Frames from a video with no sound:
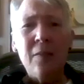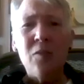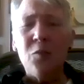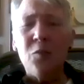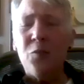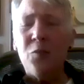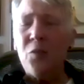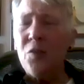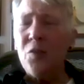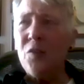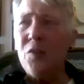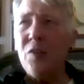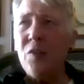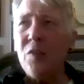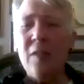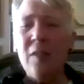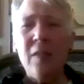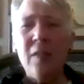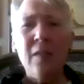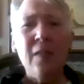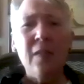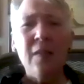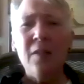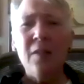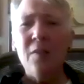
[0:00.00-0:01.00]

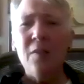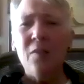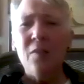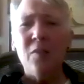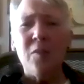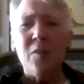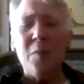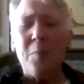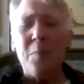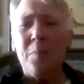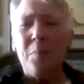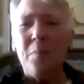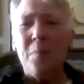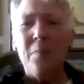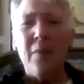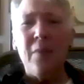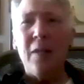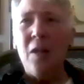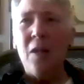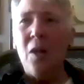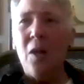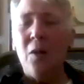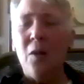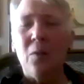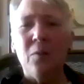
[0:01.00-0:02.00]
Diversity is the
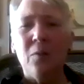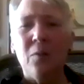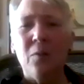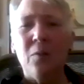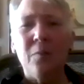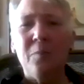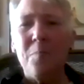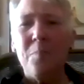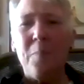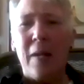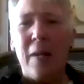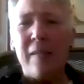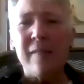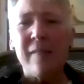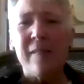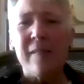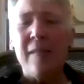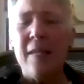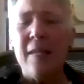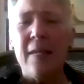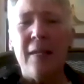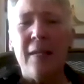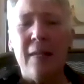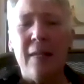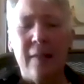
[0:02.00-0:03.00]
best
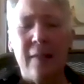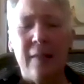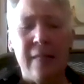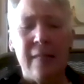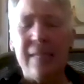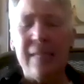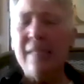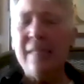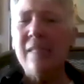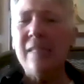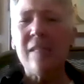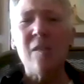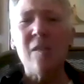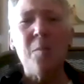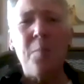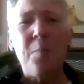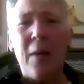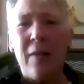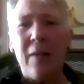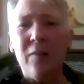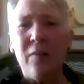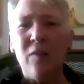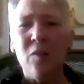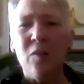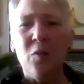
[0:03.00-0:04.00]
thing. It leads to the
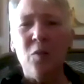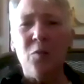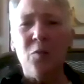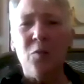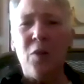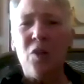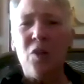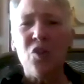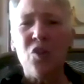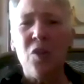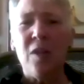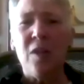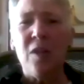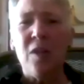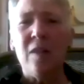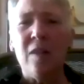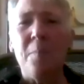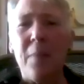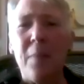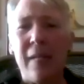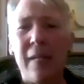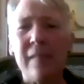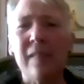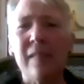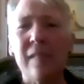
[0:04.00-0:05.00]
best innovation and the
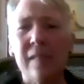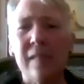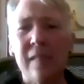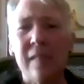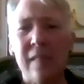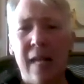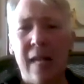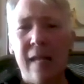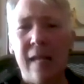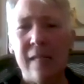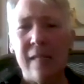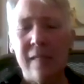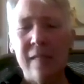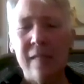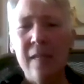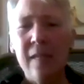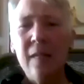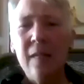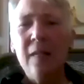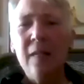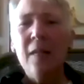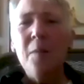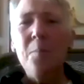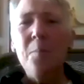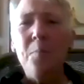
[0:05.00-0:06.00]
best success.
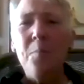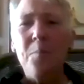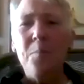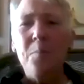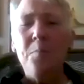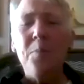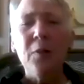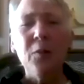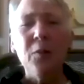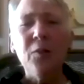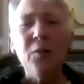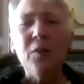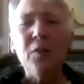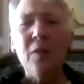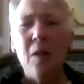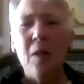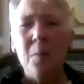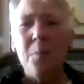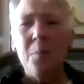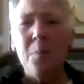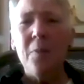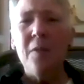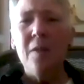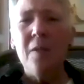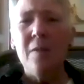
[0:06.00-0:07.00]
Build a
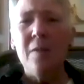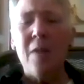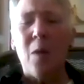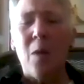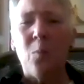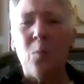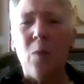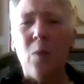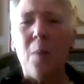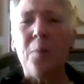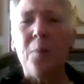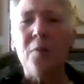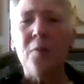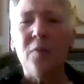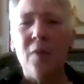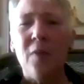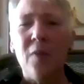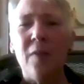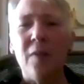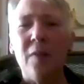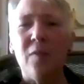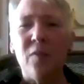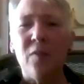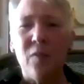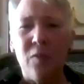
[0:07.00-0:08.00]
company that
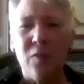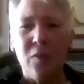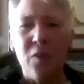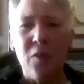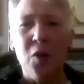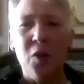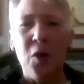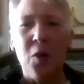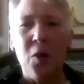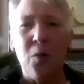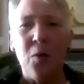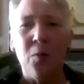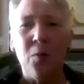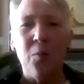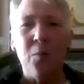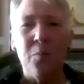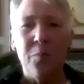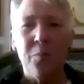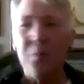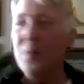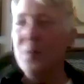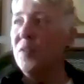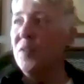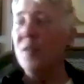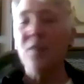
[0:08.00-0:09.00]
represents,
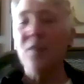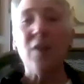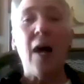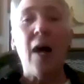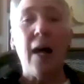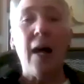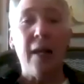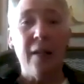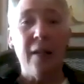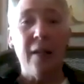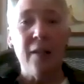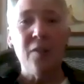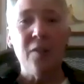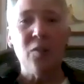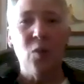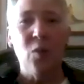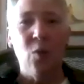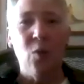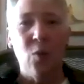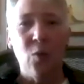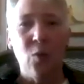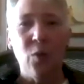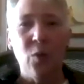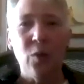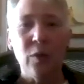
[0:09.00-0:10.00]
society as a
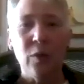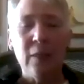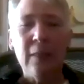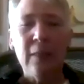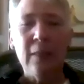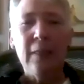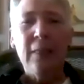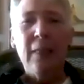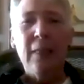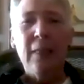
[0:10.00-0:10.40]
whole.